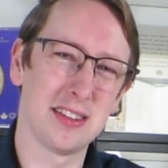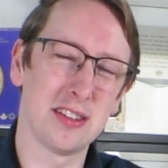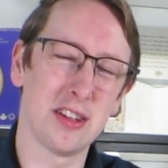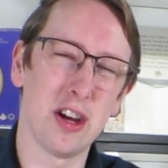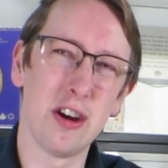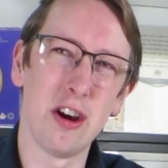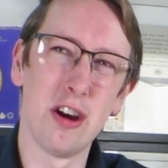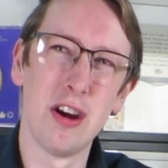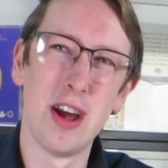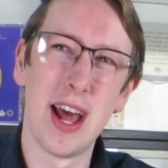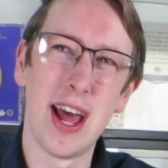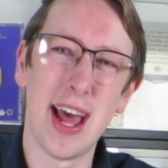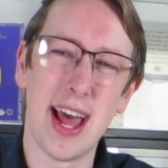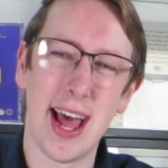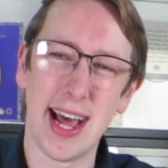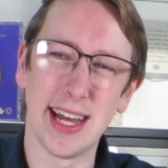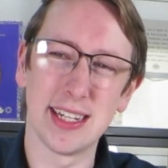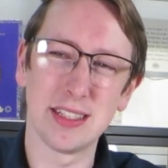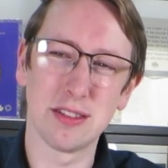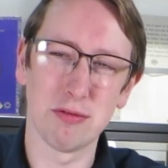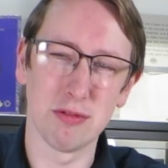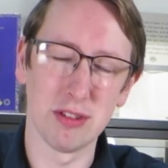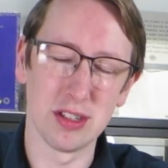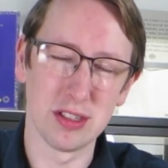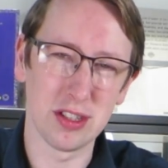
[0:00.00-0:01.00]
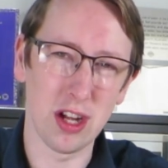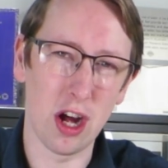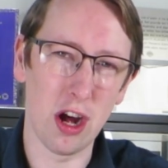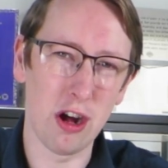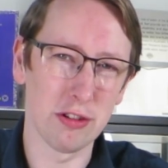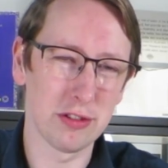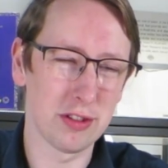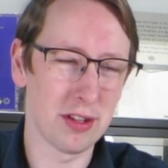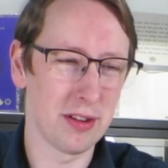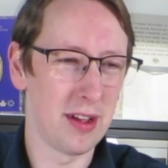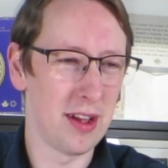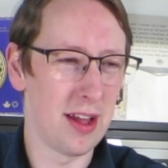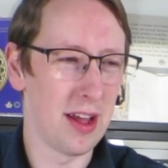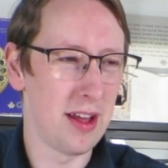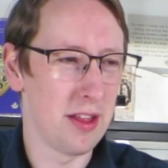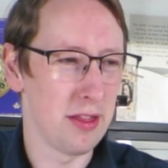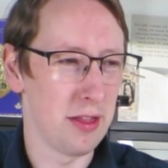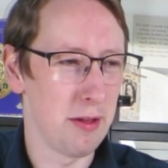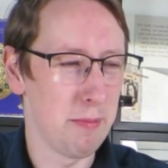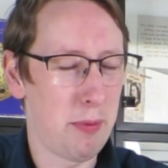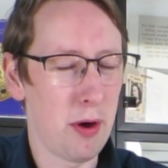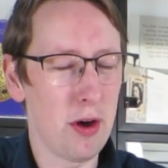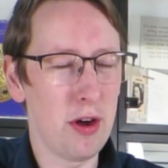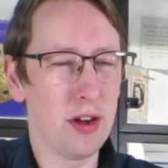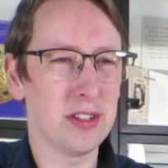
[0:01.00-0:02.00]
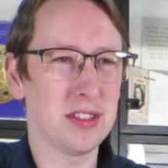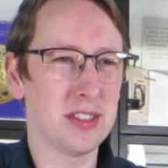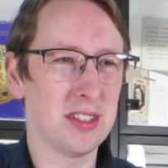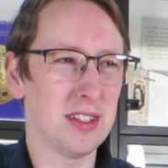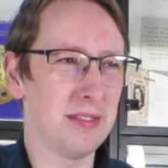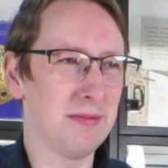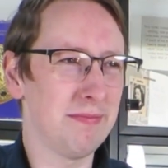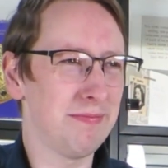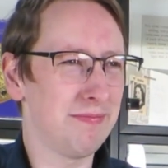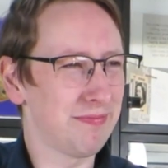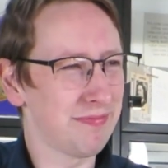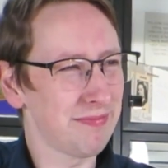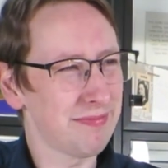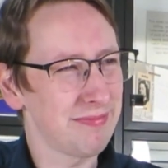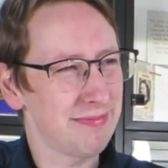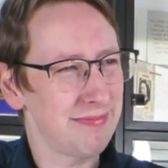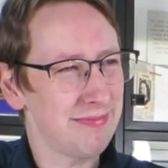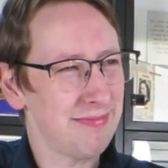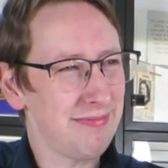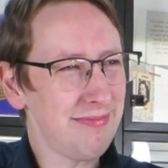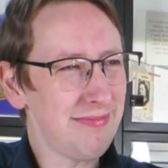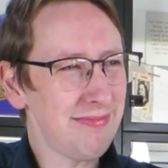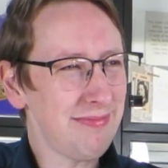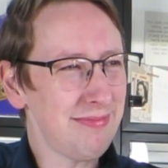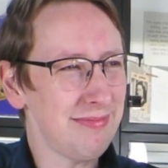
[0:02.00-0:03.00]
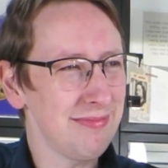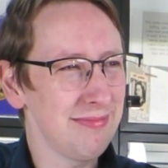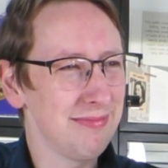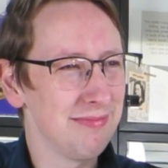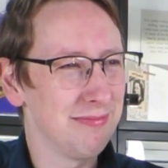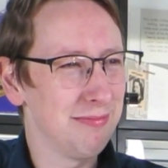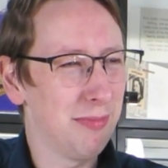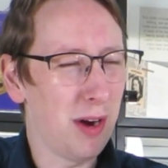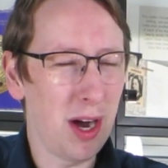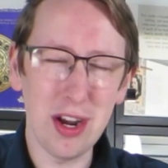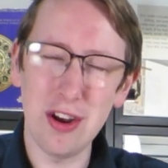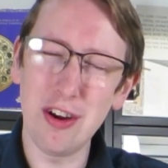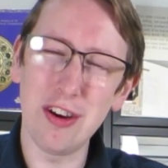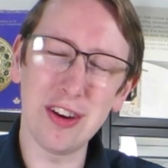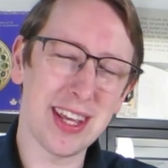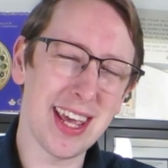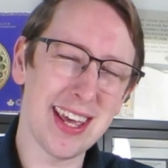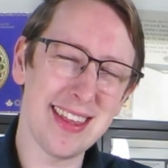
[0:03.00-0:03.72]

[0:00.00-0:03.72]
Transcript: So as a result, the person might not